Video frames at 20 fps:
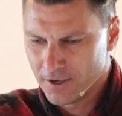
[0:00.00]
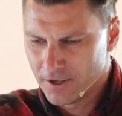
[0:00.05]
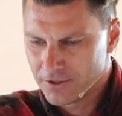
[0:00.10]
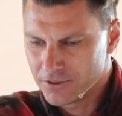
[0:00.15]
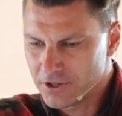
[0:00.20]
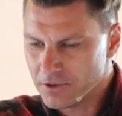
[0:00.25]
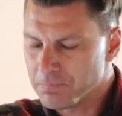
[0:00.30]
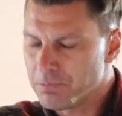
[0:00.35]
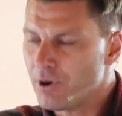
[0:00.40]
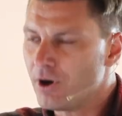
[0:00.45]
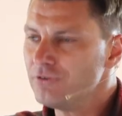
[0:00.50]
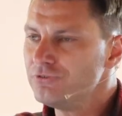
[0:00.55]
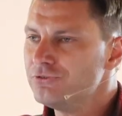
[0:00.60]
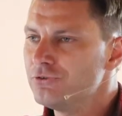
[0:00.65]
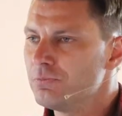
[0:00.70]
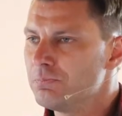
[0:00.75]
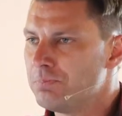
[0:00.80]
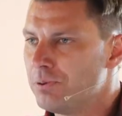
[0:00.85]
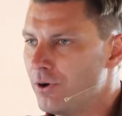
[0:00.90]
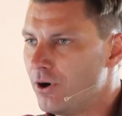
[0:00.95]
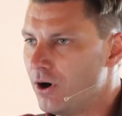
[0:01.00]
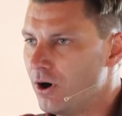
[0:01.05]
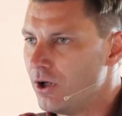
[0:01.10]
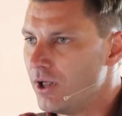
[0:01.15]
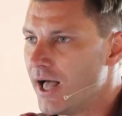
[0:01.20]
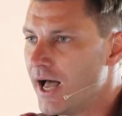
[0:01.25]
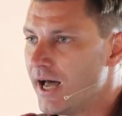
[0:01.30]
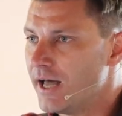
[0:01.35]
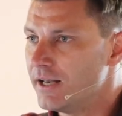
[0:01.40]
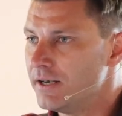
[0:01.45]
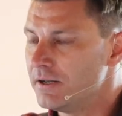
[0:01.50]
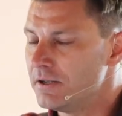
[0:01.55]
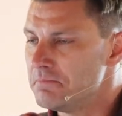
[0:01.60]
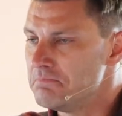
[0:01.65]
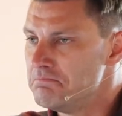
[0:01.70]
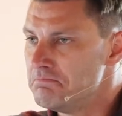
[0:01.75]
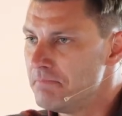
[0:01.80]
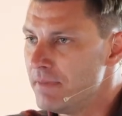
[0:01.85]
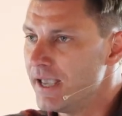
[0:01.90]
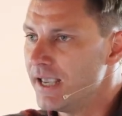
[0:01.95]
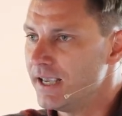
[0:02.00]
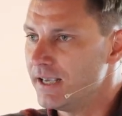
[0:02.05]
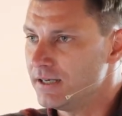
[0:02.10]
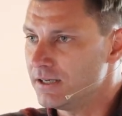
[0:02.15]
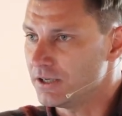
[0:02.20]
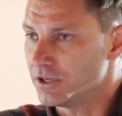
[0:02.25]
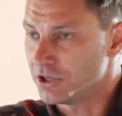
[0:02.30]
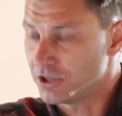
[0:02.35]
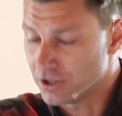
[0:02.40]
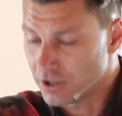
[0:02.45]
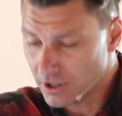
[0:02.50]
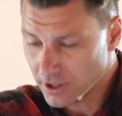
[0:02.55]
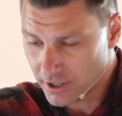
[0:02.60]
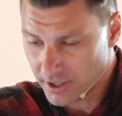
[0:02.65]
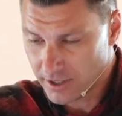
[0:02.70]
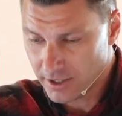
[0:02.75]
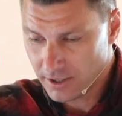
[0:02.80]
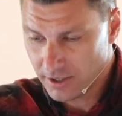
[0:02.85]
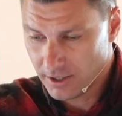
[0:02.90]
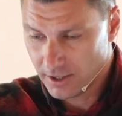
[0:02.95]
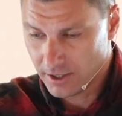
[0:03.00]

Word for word: The Apostle Paul had made good